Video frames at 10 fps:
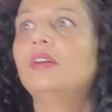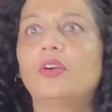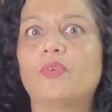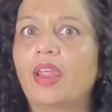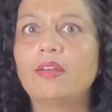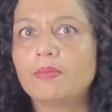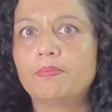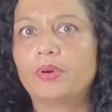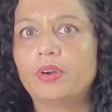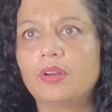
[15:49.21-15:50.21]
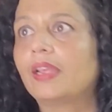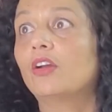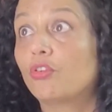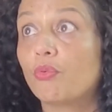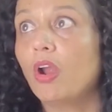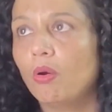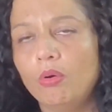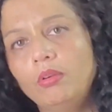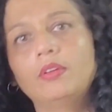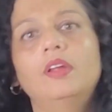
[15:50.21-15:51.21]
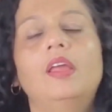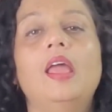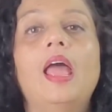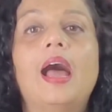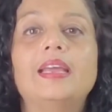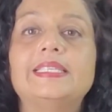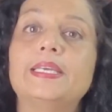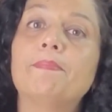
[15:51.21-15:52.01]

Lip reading: a random bird like a crow. I see